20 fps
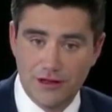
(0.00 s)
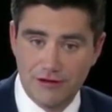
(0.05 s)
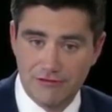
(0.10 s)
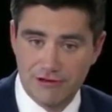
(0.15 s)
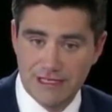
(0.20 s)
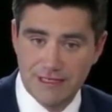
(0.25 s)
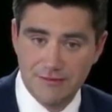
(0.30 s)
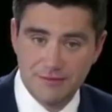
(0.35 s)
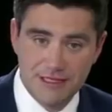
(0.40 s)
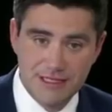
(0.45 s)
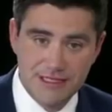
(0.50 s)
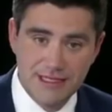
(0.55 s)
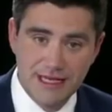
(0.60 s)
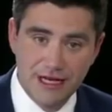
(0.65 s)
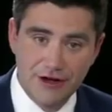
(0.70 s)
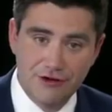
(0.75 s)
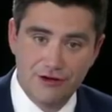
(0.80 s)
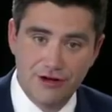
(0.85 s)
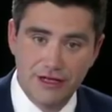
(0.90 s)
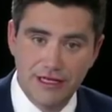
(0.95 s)
There is some
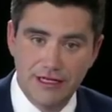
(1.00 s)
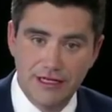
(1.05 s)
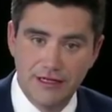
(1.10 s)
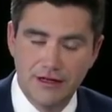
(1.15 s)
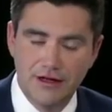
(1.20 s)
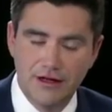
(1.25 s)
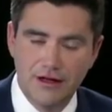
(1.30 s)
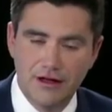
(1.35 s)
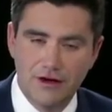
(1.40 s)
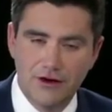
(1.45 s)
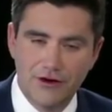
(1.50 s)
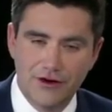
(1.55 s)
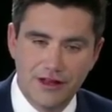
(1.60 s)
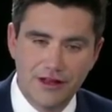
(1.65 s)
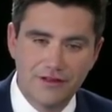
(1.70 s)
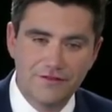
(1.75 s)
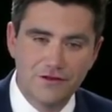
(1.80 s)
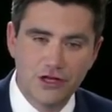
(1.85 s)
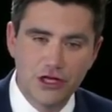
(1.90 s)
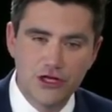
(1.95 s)
dysynchrony. On
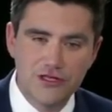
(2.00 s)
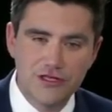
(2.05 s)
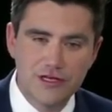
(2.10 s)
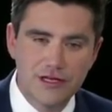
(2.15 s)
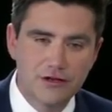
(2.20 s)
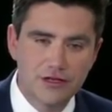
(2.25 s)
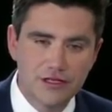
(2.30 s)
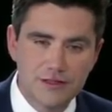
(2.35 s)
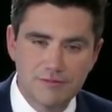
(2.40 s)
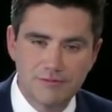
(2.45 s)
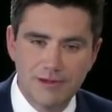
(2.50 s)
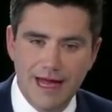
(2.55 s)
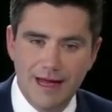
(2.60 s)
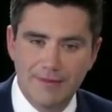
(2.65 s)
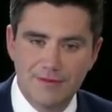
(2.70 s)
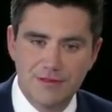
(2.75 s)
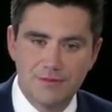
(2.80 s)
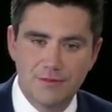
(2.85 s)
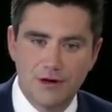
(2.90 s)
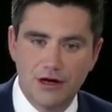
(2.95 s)
other views, it looks
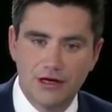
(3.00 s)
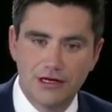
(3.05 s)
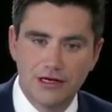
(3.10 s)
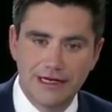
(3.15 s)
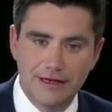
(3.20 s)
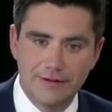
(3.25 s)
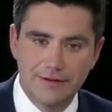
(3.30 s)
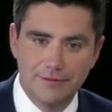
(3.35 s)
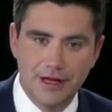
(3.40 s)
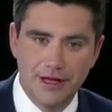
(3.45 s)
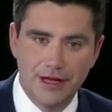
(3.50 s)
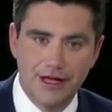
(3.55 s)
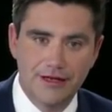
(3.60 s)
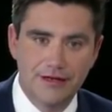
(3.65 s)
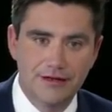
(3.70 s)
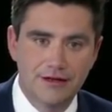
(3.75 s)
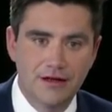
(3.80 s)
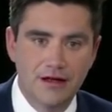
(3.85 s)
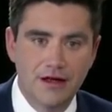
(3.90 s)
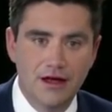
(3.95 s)
perhaps mildly
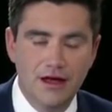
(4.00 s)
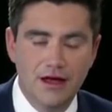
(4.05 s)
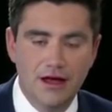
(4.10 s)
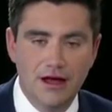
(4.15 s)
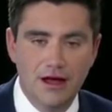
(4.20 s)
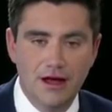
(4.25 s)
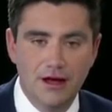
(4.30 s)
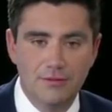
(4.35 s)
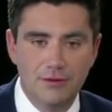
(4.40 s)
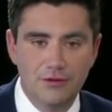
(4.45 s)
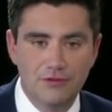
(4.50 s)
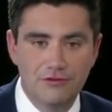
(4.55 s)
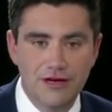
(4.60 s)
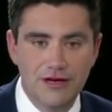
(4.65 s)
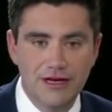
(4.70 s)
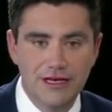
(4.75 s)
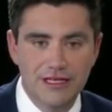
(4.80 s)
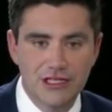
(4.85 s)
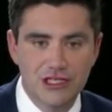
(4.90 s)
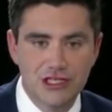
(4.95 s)
impaired. But
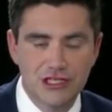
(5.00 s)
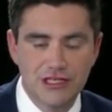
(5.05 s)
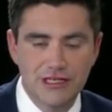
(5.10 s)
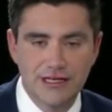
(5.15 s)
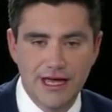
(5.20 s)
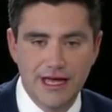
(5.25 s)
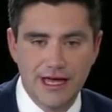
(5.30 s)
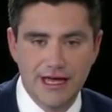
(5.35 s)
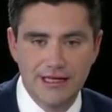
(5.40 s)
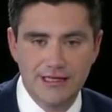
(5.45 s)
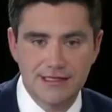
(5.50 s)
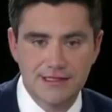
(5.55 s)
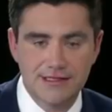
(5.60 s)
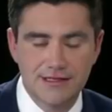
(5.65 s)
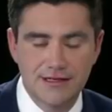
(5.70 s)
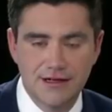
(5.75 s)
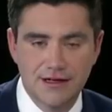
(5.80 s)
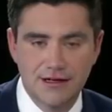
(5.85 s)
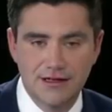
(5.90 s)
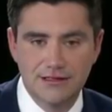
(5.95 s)
really, she
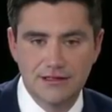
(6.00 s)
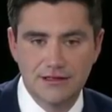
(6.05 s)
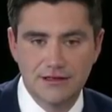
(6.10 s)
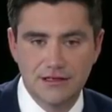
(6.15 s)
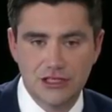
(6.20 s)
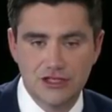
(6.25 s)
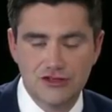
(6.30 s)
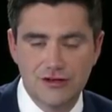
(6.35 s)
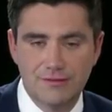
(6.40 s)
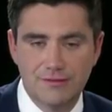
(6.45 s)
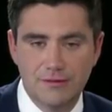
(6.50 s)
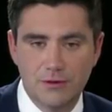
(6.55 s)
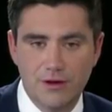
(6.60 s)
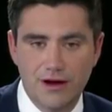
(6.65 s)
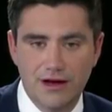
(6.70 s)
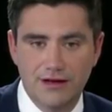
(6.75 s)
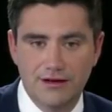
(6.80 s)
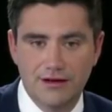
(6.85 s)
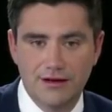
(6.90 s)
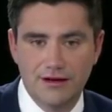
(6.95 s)
has done extremely
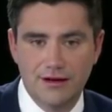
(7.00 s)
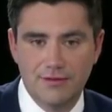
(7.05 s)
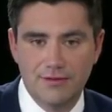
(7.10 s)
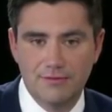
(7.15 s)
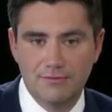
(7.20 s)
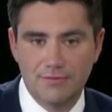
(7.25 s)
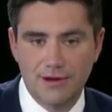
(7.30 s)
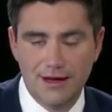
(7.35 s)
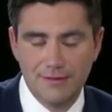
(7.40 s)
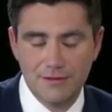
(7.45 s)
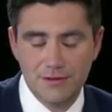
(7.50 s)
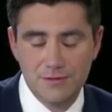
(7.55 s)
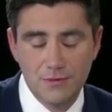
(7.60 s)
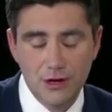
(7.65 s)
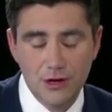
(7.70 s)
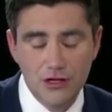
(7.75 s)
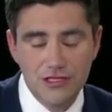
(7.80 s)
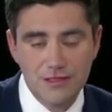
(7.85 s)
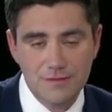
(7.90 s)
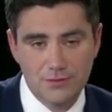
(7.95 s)
well, and perhaps
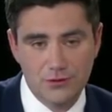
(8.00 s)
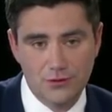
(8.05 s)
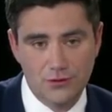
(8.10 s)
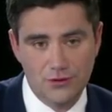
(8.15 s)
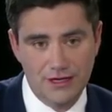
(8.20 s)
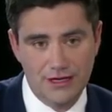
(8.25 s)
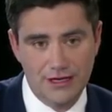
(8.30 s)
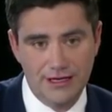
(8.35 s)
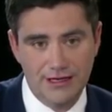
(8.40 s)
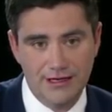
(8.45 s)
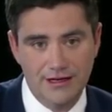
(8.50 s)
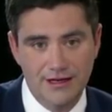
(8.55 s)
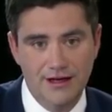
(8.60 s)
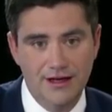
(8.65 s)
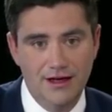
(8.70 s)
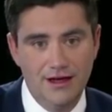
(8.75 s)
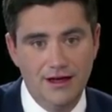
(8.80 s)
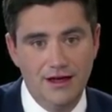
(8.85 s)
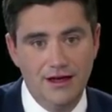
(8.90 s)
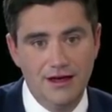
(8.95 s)
most importantly,
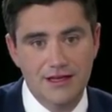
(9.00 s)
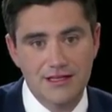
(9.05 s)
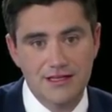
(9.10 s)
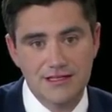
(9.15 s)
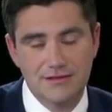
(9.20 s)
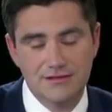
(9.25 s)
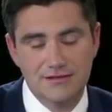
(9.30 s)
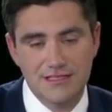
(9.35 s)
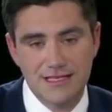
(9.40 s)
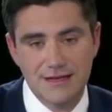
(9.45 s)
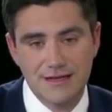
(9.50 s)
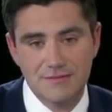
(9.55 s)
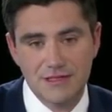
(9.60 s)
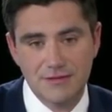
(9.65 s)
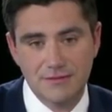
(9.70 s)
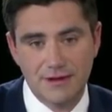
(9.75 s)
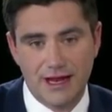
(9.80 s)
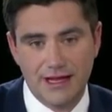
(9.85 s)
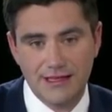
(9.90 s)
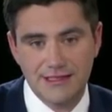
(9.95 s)

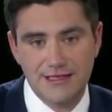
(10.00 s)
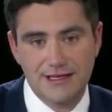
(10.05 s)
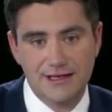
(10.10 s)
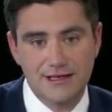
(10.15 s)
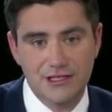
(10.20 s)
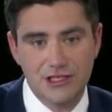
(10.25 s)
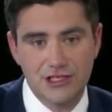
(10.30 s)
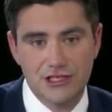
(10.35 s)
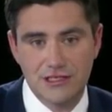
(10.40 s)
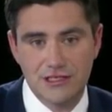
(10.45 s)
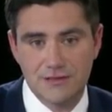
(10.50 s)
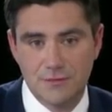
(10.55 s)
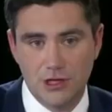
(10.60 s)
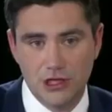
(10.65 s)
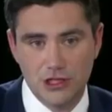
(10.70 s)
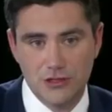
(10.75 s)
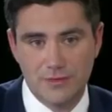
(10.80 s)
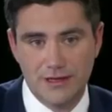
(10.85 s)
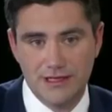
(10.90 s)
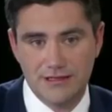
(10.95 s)
symptomatically, she is
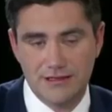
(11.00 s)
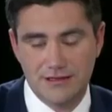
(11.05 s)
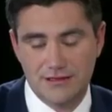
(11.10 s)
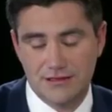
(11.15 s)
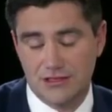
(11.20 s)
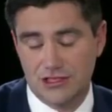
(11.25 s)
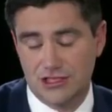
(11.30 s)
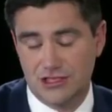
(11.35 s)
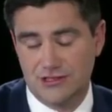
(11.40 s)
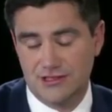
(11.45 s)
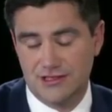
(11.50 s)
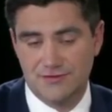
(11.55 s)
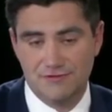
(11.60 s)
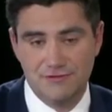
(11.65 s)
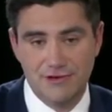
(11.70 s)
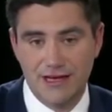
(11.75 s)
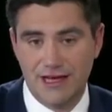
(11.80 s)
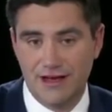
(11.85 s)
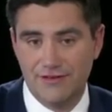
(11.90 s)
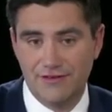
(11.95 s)
much better. So she doesn't
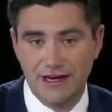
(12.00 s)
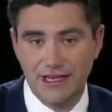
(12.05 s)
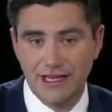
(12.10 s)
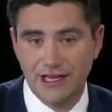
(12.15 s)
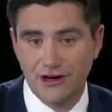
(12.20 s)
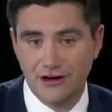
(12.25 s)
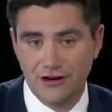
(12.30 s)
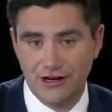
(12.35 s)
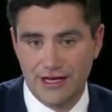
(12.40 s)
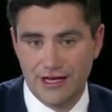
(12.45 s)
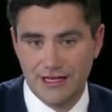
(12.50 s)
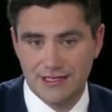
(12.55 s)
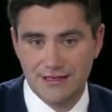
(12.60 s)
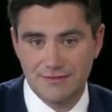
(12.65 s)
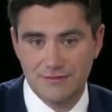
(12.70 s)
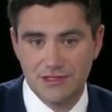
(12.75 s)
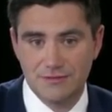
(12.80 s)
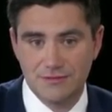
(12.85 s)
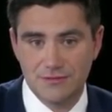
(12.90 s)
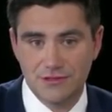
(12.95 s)
really have any cardiac
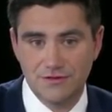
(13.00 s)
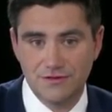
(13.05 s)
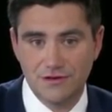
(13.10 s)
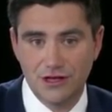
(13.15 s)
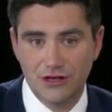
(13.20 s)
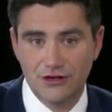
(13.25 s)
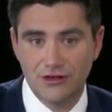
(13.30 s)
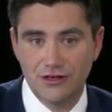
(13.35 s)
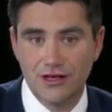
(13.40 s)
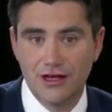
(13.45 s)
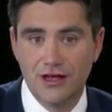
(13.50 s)
symptoms of note.